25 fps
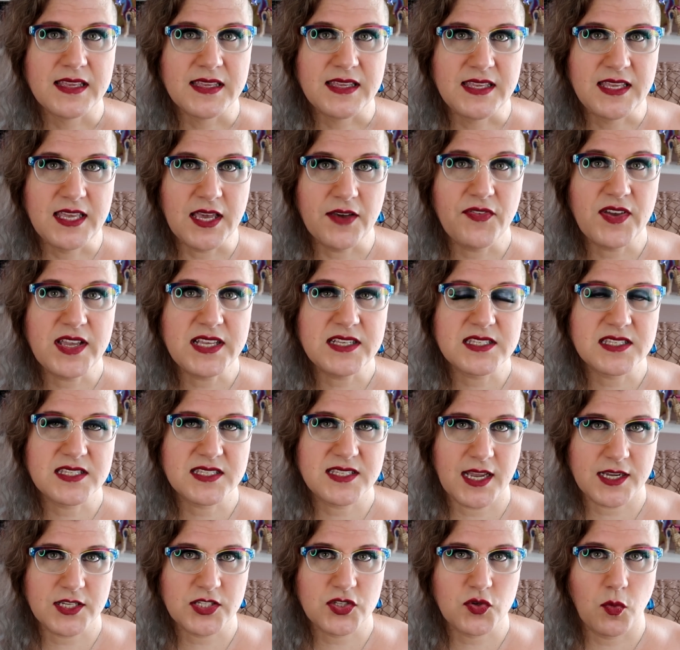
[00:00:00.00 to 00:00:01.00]
Giving
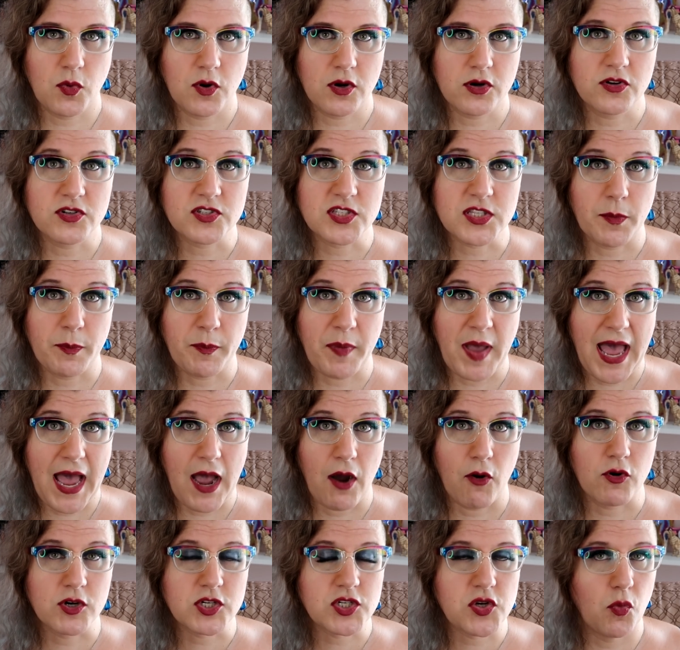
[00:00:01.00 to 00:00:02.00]
sex workers the
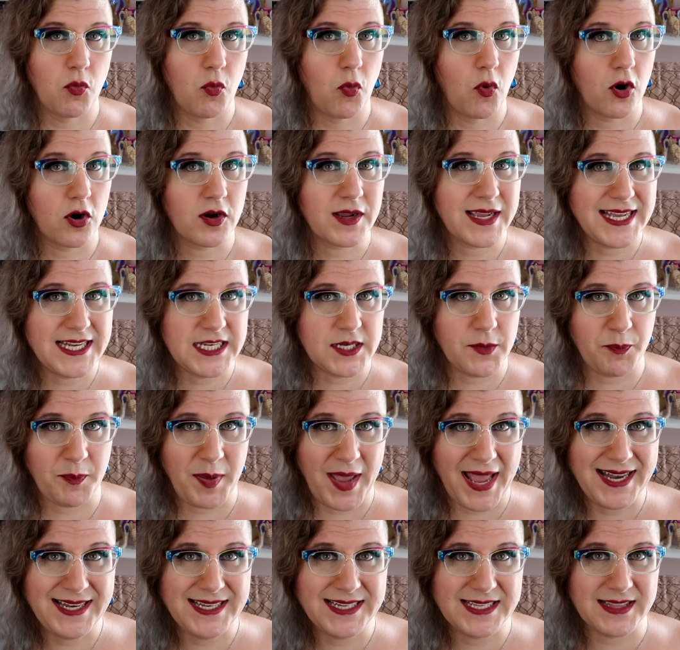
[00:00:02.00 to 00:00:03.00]
power to work
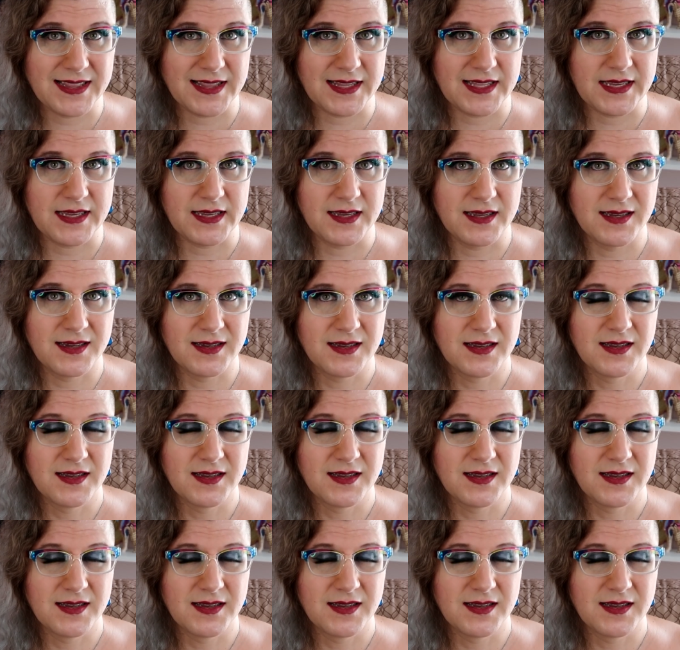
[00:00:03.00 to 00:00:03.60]
independently.